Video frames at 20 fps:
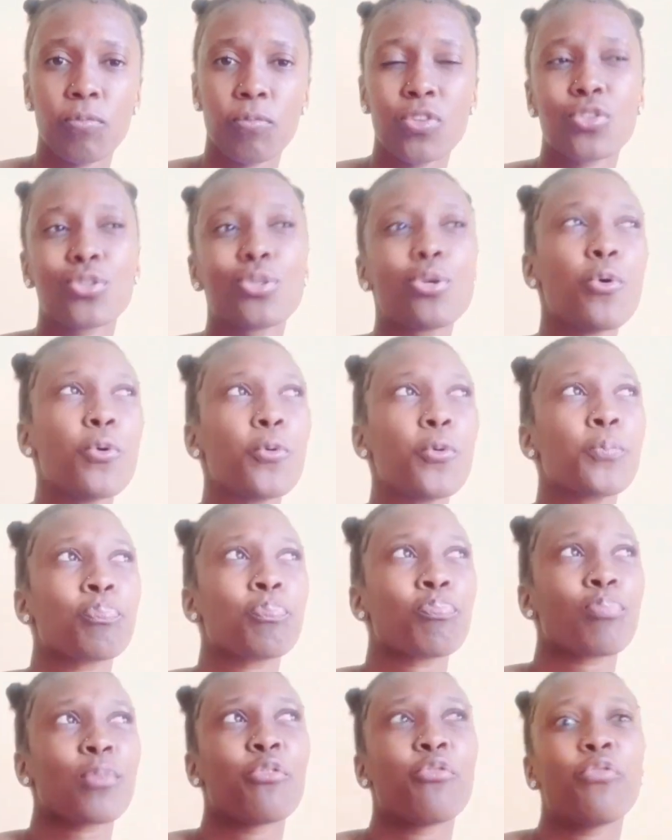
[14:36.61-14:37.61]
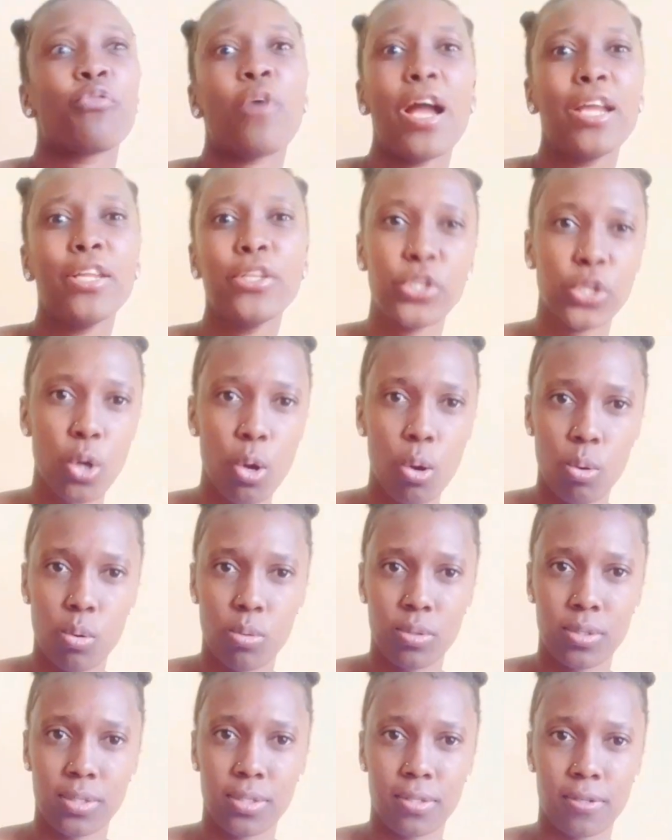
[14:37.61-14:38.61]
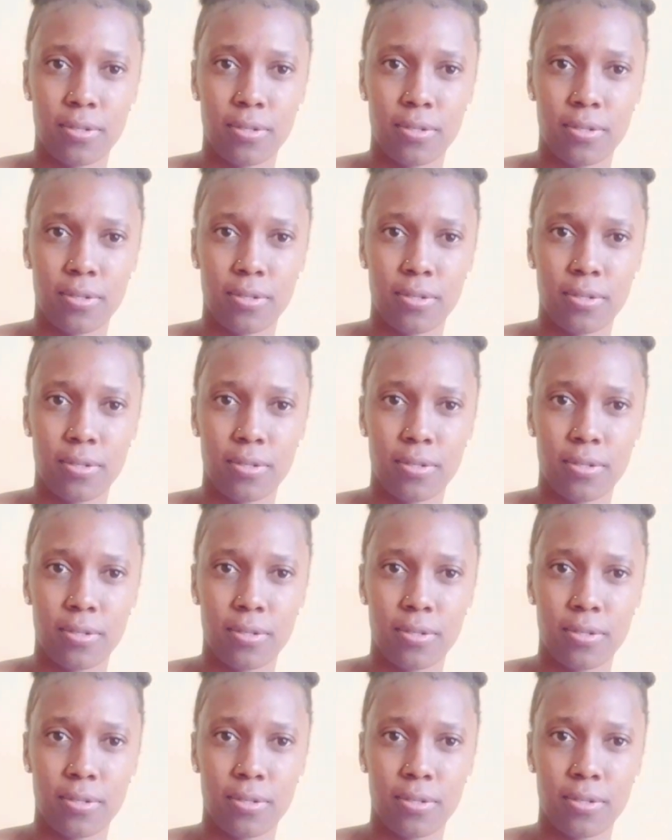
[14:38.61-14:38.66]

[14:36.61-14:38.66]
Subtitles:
So find yours.